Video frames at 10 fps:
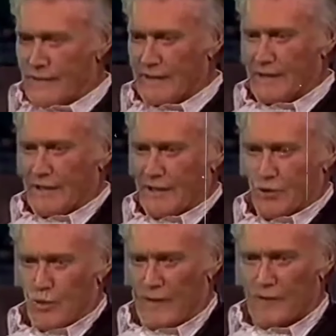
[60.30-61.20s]
kids who get together,
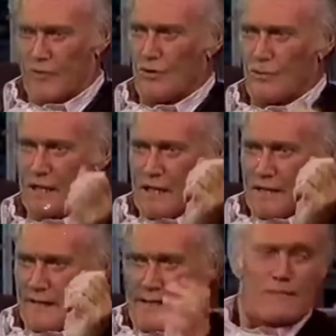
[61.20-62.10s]
20 in a room.
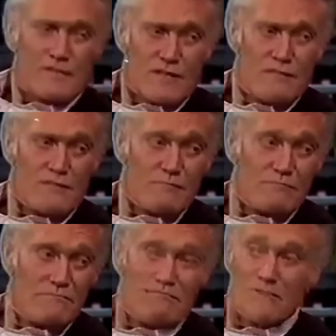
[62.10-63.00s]
They get themselves some